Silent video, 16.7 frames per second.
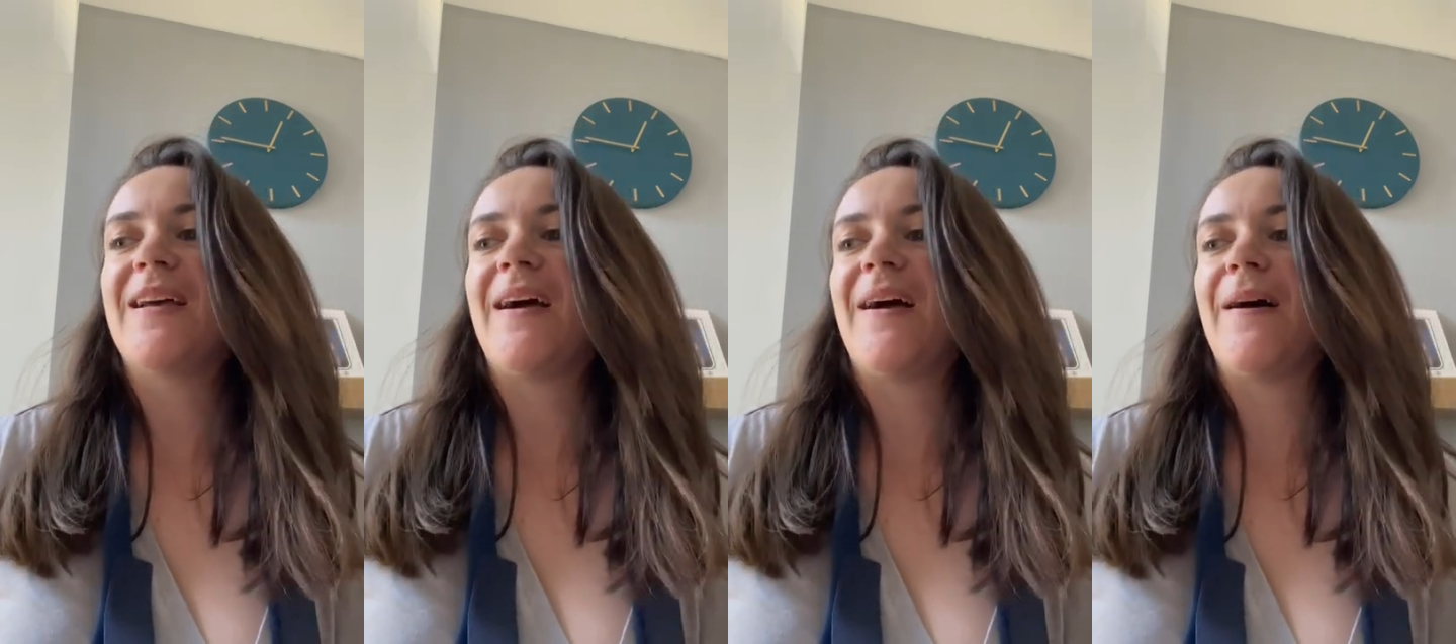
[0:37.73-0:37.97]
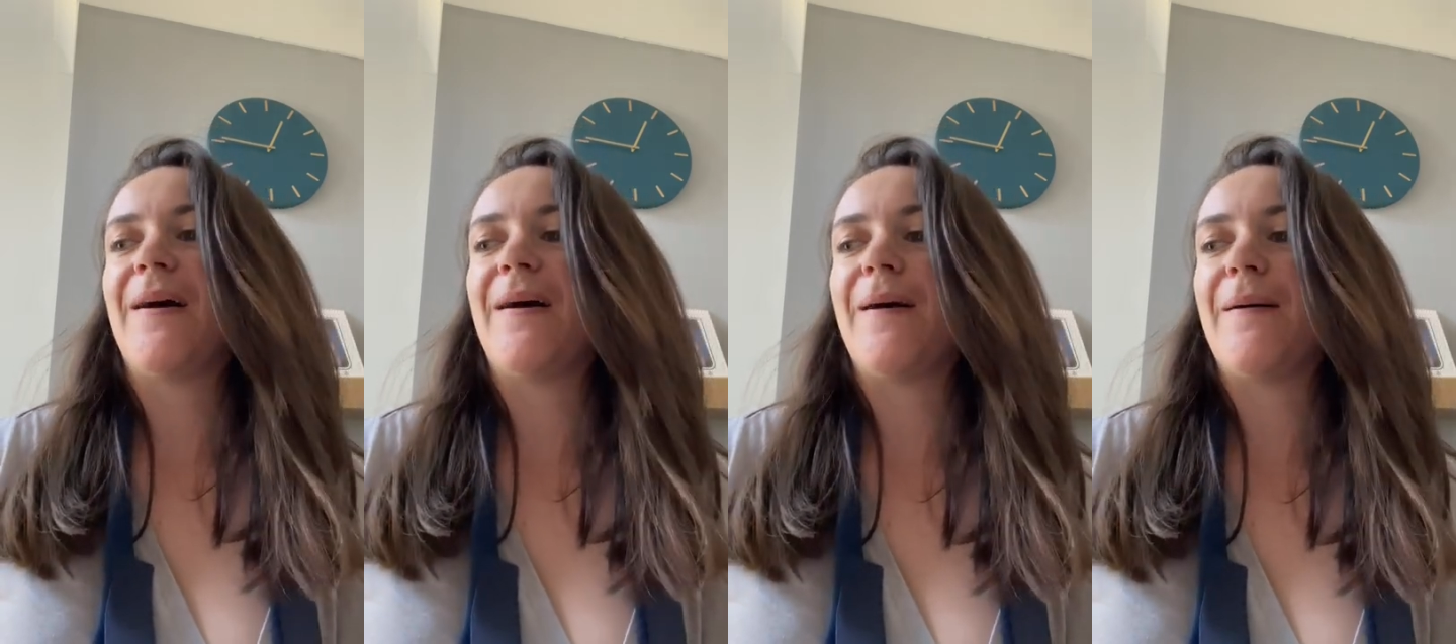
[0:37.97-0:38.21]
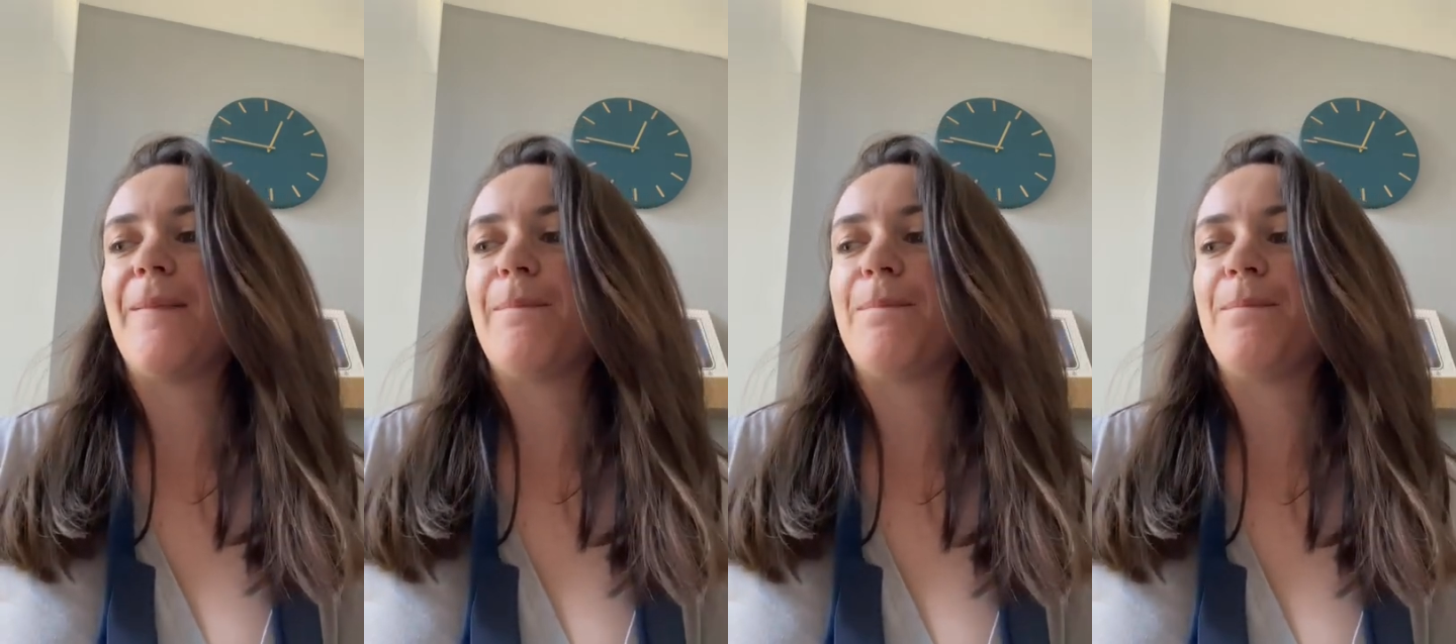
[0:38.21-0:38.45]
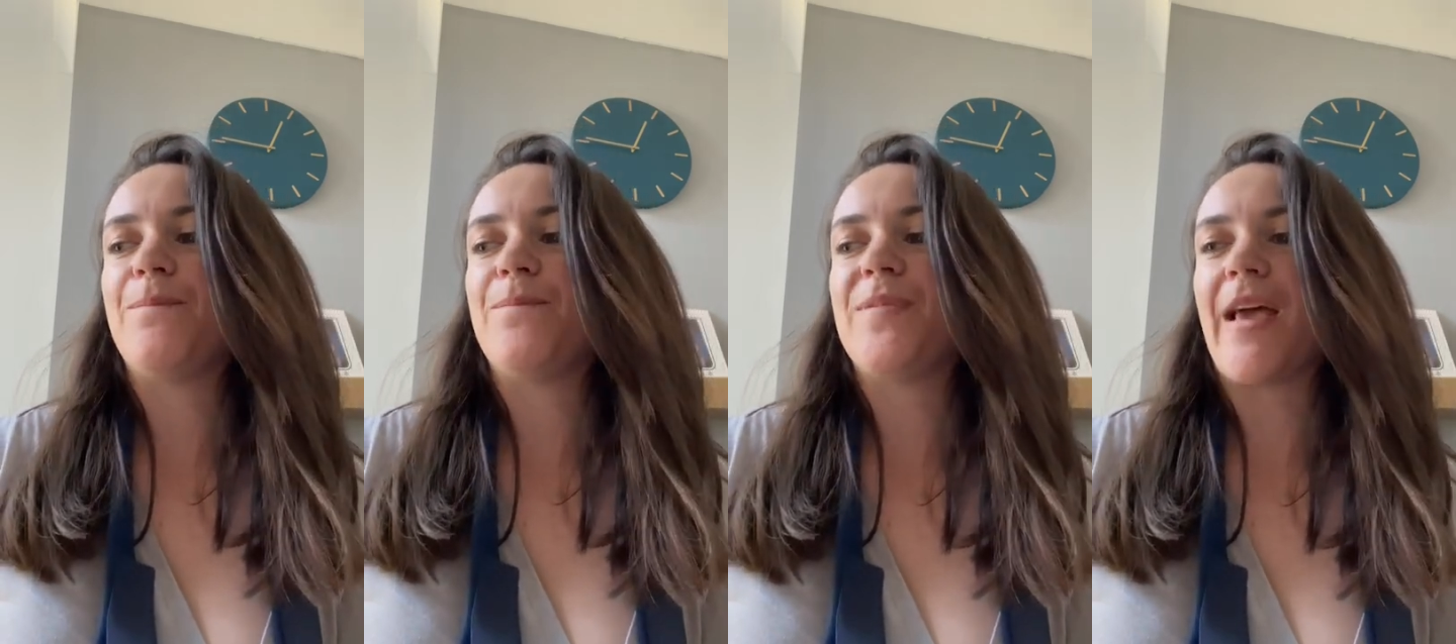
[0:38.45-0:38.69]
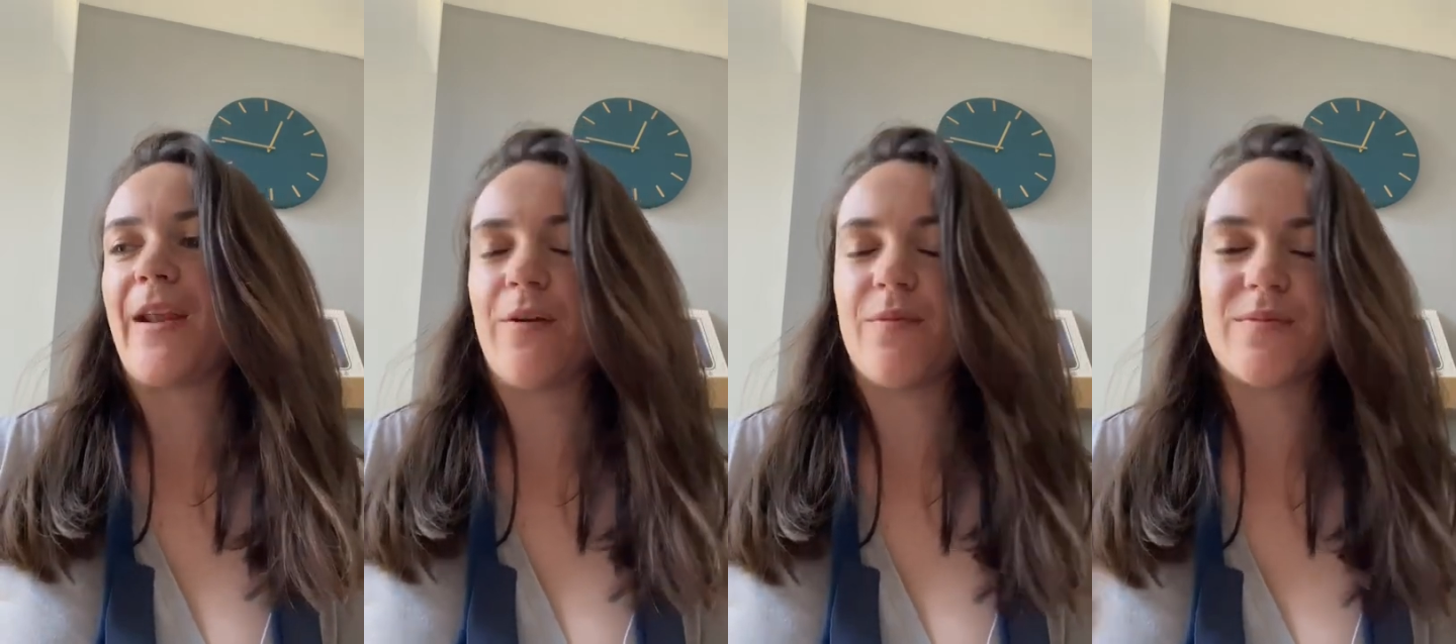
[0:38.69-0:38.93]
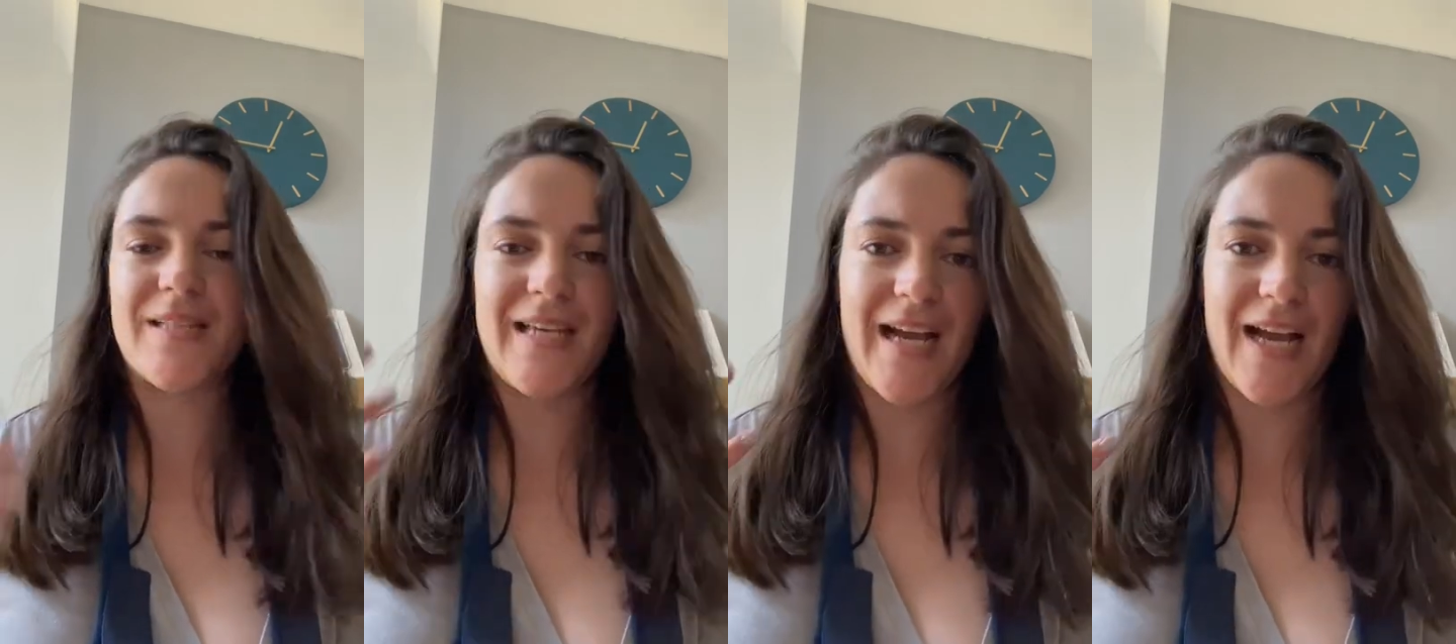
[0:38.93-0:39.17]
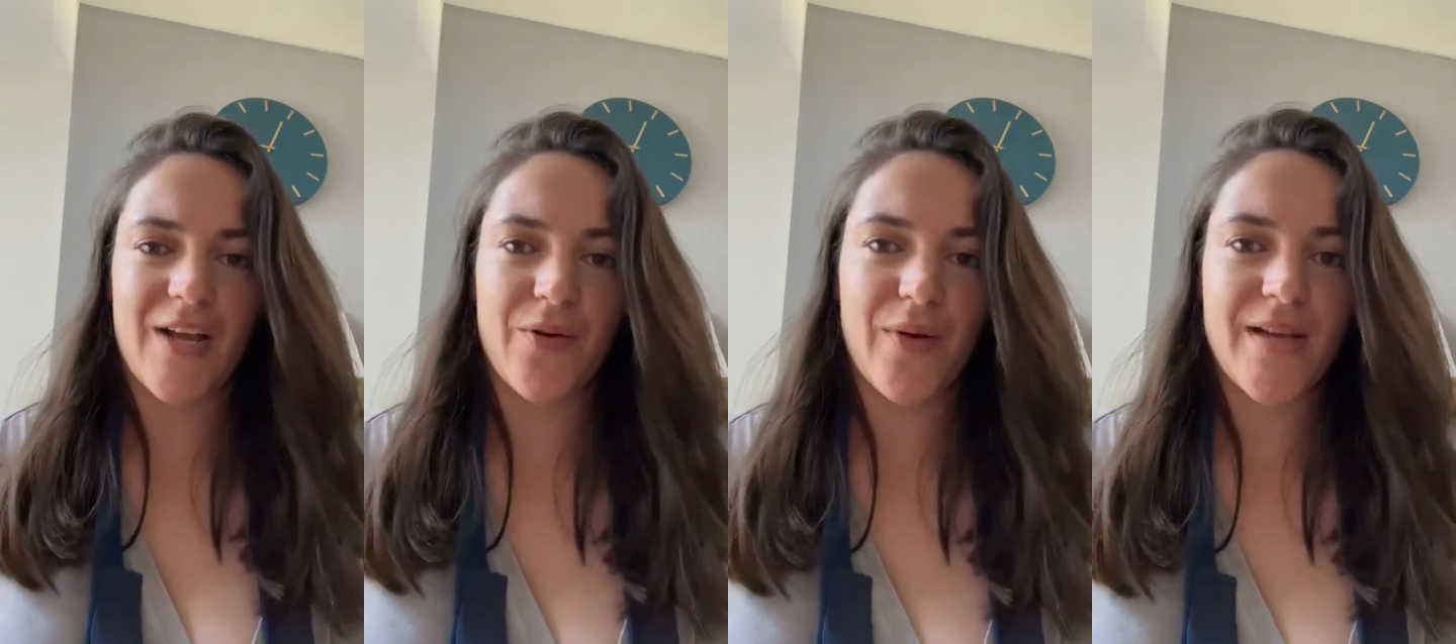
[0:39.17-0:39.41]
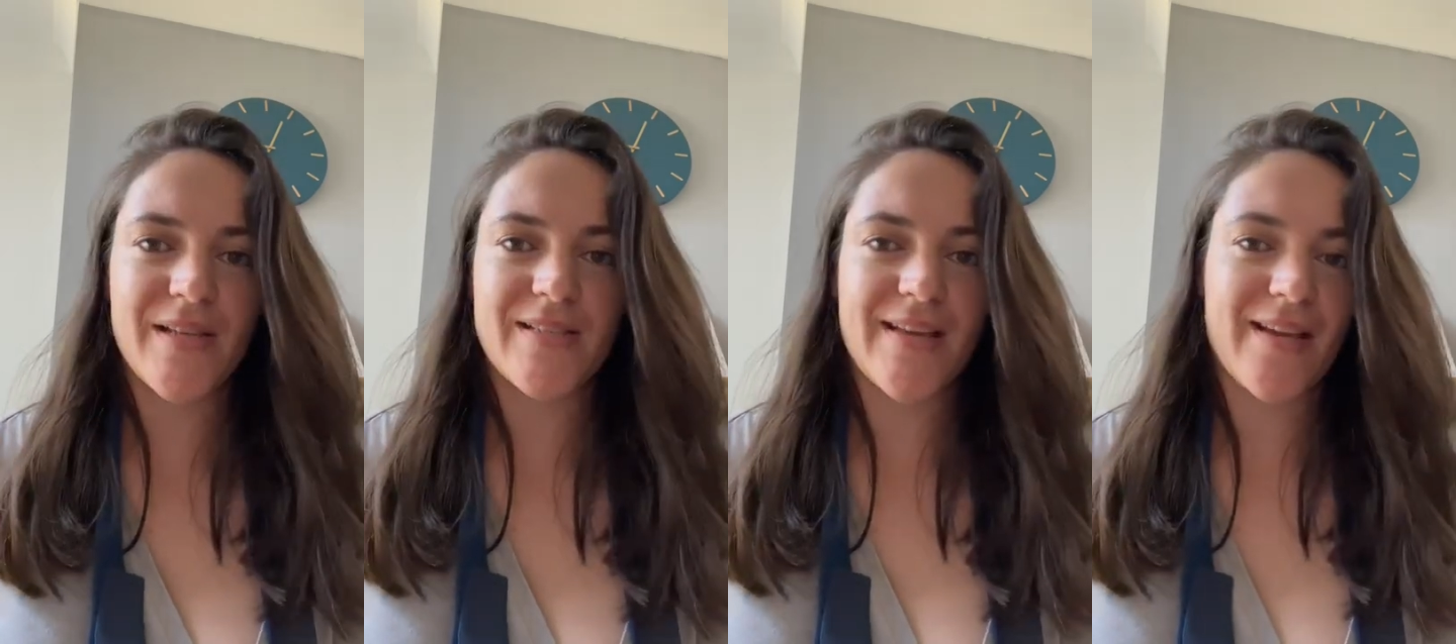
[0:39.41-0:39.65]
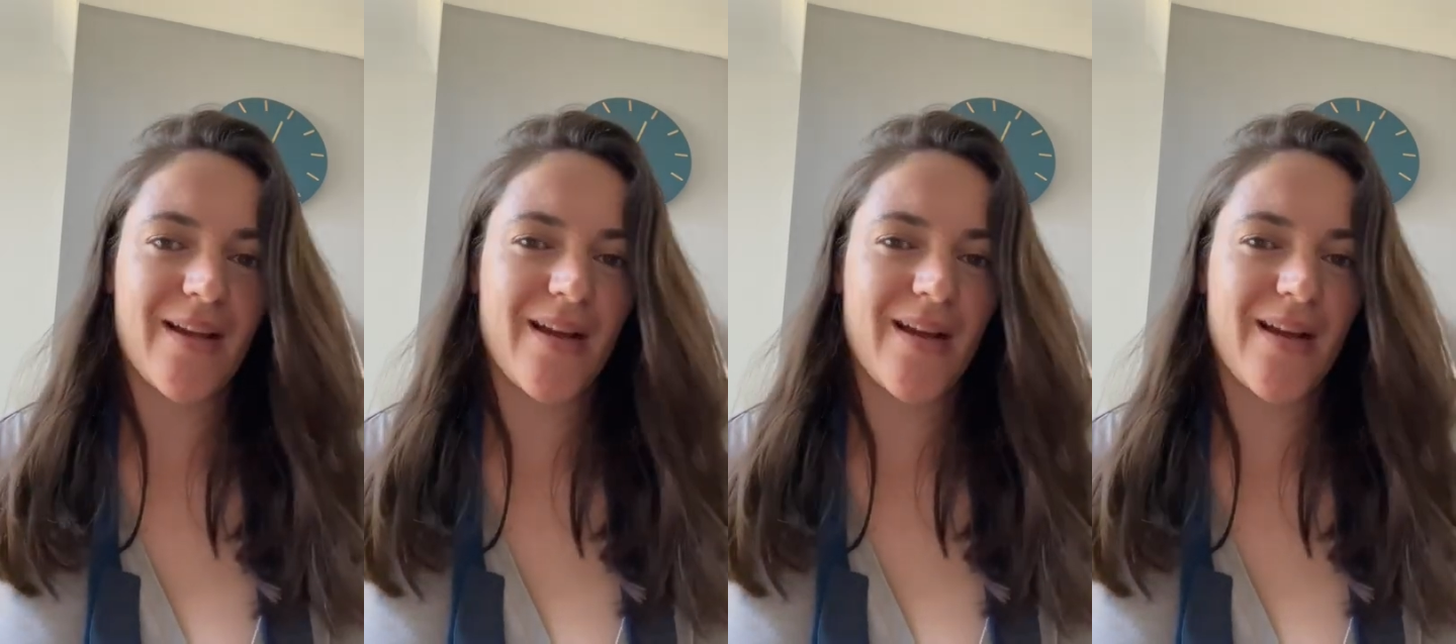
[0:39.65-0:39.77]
And obviously hand grazing,